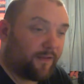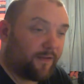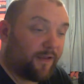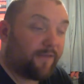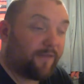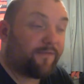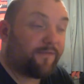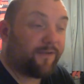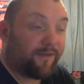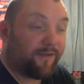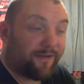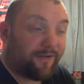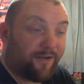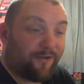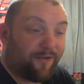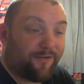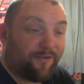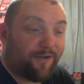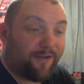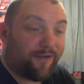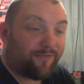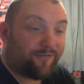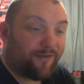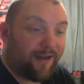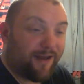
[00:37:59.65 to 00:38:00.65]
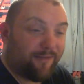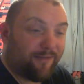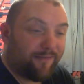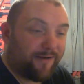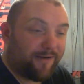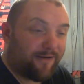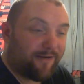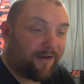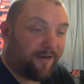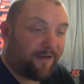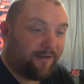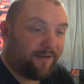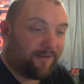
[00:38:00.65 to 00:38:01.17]
If you do, you'll have to let me
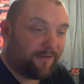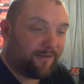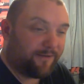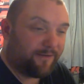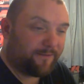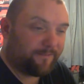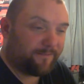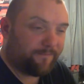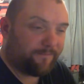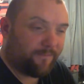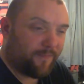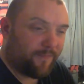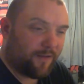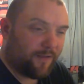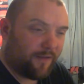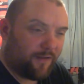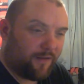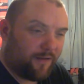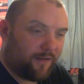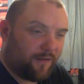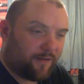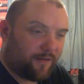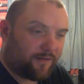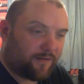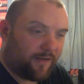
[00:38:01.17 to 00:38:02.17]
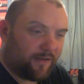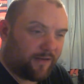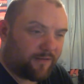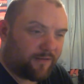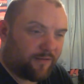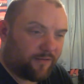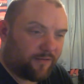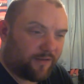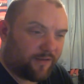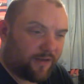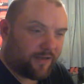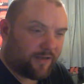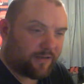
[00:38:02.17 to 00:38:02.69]
know. Seeing
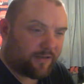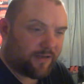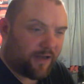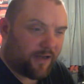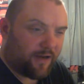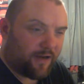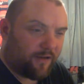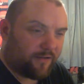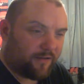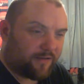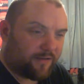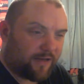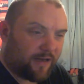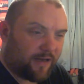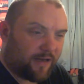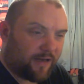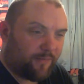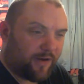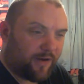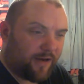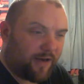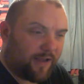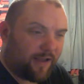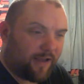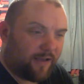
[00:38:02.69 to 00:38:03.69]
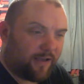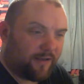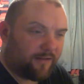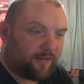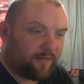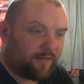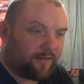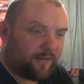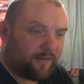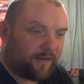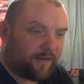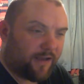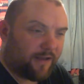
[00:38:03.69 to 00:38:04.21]
so said, I sent him a link
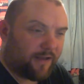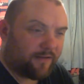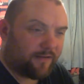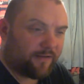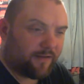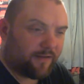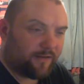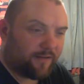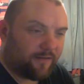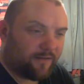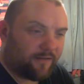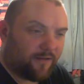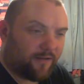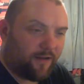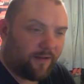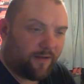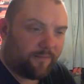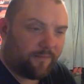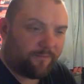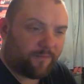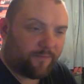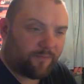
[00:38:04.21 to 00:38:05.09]
to the answer design.